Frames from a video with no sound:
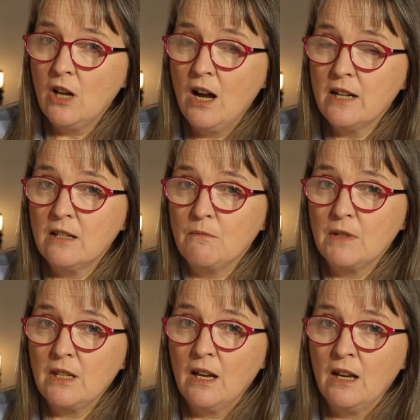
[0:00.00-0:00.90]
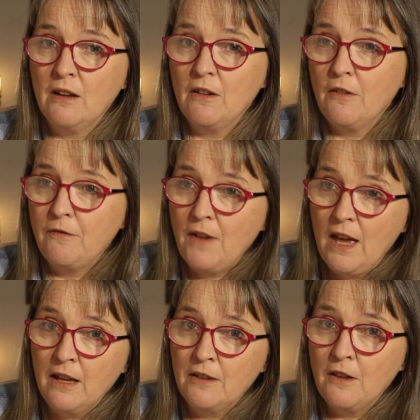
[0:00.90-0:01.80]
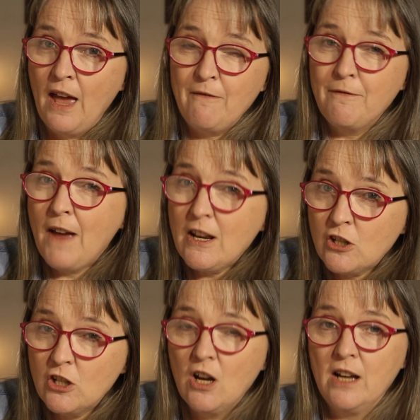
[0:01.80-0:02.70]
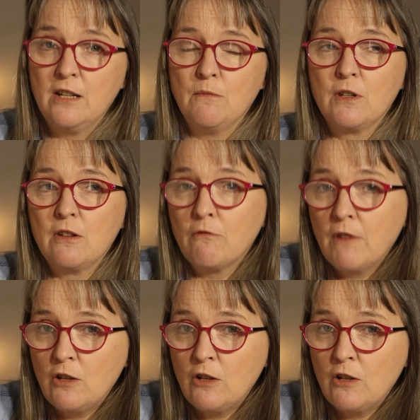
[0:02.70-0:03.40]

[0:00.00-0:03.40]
items and fashion items, red